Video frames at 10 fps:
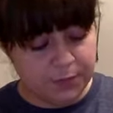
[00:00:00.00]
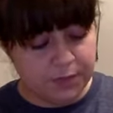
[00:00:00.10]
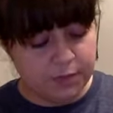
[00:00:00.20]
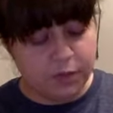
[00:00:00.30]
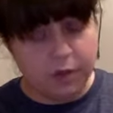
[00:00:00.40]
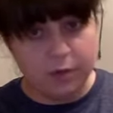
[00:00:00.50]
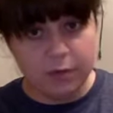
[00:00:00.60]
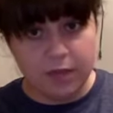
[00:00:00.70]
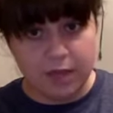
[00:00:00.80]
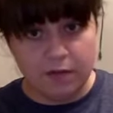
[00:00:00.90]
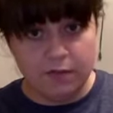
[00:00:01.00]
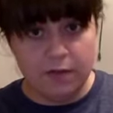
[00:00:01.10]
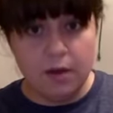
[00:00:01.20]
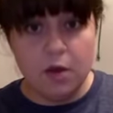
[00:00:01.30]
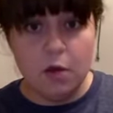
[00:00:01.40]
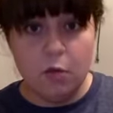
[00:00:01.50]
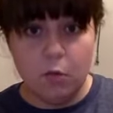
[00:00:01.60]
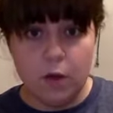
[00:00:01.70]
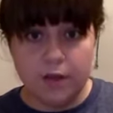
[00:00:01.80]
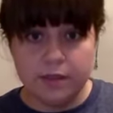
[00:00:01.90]
Starting with F.
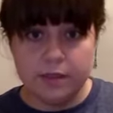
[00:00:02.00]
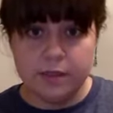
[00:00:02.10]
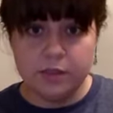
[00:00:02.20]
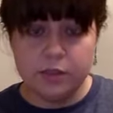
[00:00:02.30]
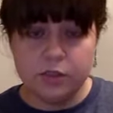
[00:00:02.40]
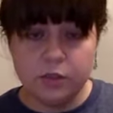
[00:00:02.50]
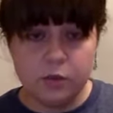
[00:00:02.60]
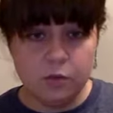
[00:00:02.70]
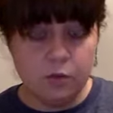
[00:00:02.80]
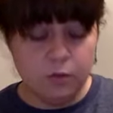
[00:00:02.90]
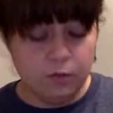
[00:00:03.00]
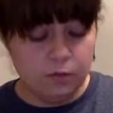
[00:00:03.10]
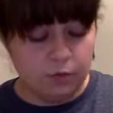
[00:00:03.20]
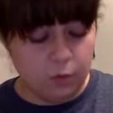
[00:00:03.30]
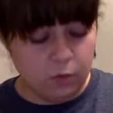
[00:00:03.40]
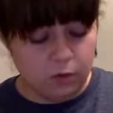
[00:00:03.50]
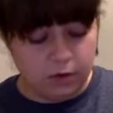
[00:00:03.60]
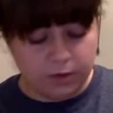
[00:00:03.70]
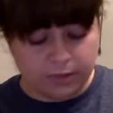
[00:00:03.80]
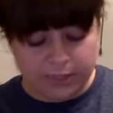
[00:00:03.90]
1, 2,
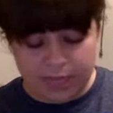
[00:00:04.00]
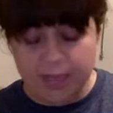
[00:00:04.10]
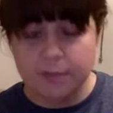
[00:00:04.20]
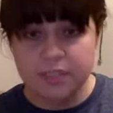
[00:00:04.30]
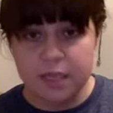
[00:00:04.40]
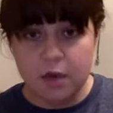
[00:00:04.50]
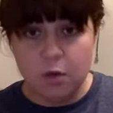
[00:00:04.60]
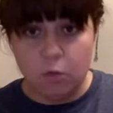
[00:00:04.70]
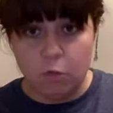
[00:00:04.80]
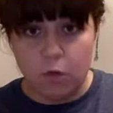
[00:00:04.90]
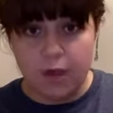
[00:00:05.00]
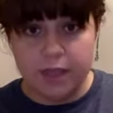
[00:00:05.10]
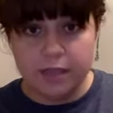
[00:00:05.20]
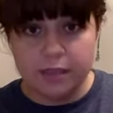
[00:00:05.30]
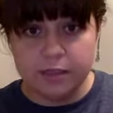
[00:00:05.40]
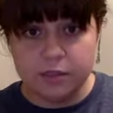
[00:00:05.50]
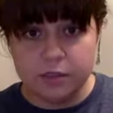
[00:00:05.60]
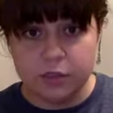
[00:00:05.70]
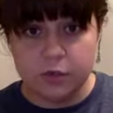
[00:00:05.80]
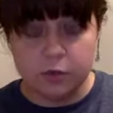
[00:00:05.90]
4 times. 1,
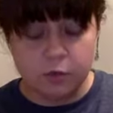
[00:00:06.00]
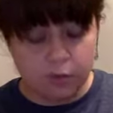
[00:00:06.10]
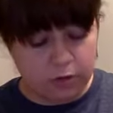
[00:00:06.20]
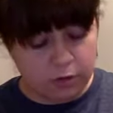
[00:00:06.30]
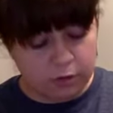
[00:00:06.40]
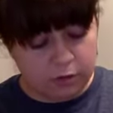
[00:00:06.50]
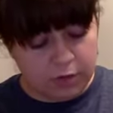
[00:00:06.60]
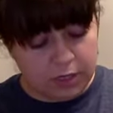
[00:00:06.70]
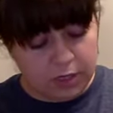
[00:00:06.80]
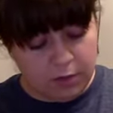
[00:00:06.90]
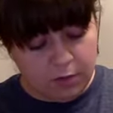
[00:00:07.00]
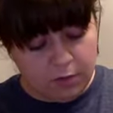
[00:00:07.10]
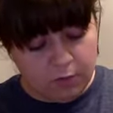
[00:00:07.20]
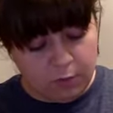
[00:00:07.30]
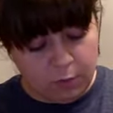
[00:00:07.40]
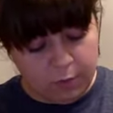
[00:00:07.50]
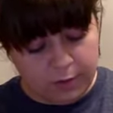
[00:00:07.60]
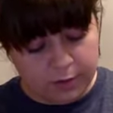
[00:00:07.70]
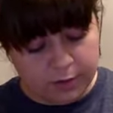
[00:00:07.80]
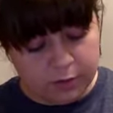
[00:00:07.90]
2, 3,
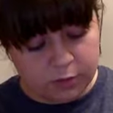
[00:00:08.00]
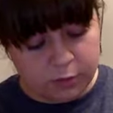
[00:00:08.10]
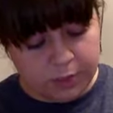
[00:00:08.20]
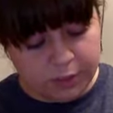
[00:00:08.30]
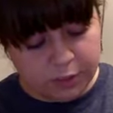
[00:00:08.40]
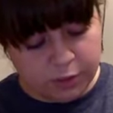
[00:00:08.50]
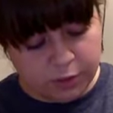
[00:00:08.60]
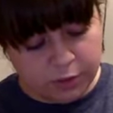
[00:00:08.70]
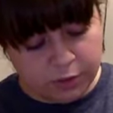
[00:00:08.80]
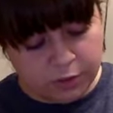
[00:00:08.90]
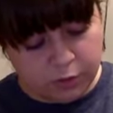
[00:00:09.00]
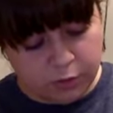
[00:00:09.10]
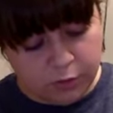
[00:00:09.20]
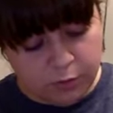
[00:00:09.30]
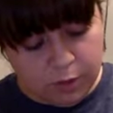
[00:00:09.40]
4. Switch. 2,